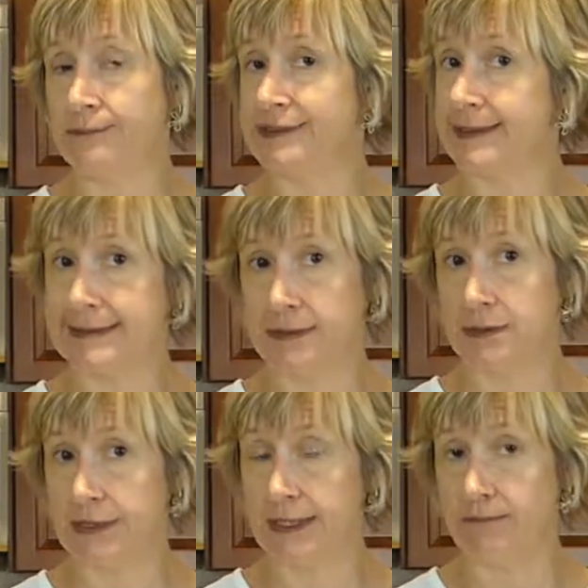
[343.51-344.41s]
Doesn't
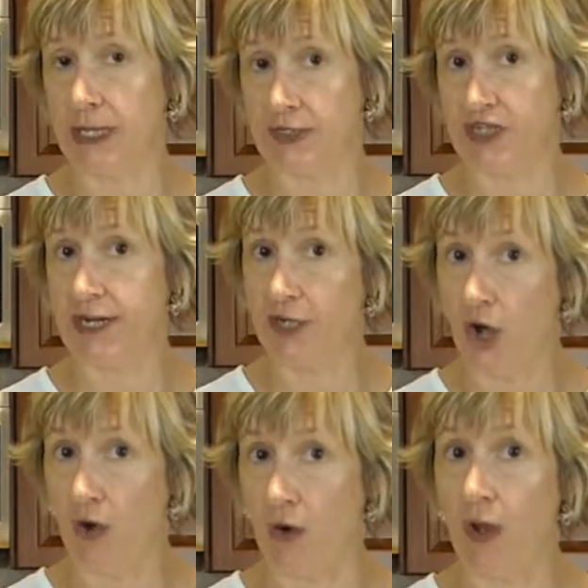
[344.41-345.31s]
look like much, I
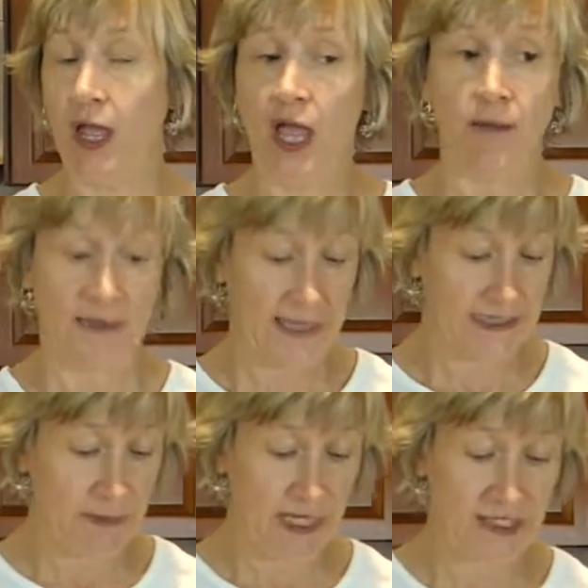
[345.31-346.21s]
know. But that's
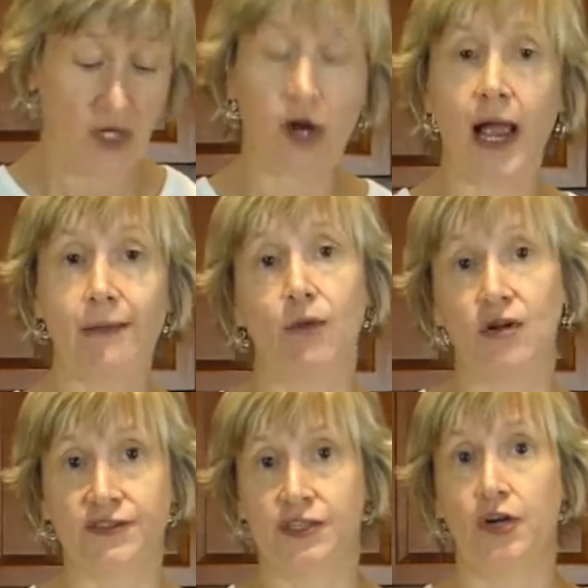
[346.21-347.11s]
because our
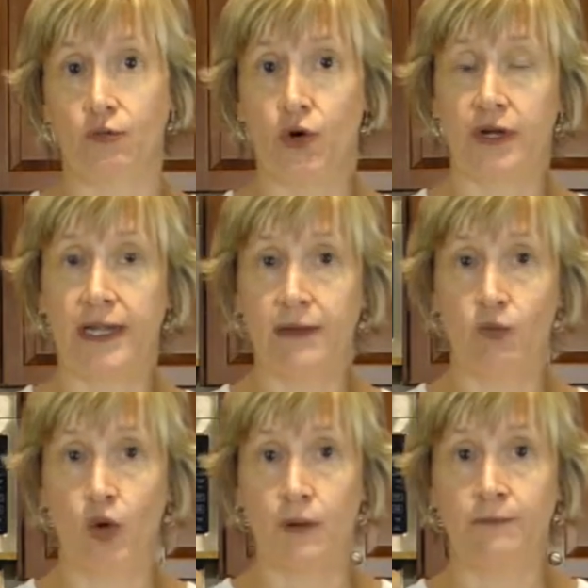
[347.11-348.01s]
eyeballs don't work
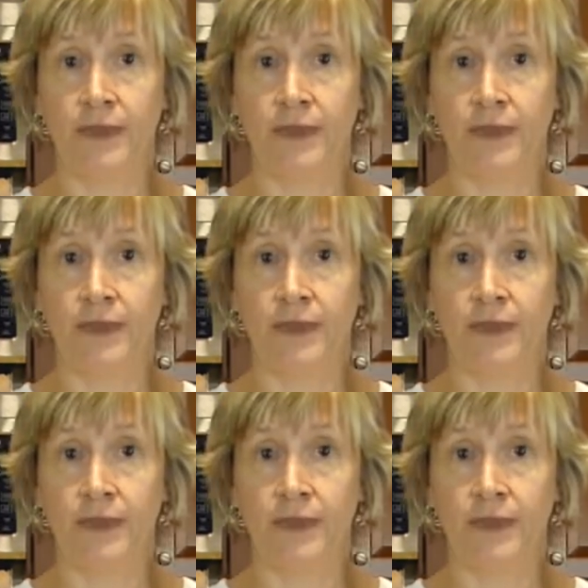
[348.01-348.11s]
anymore.